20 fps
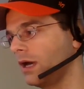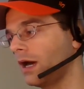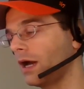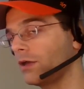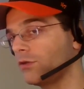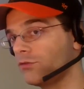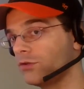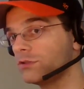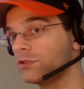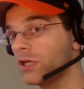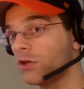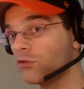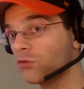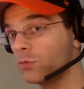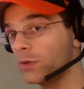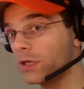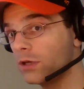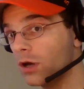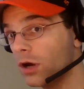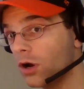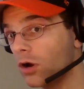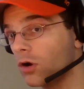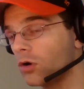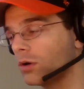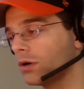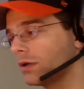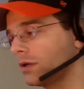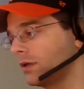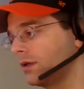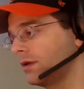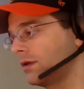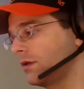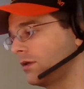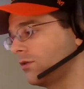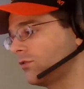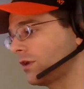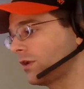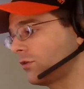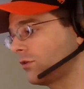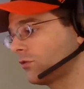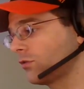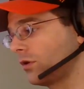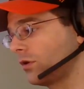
I suggest we go, said his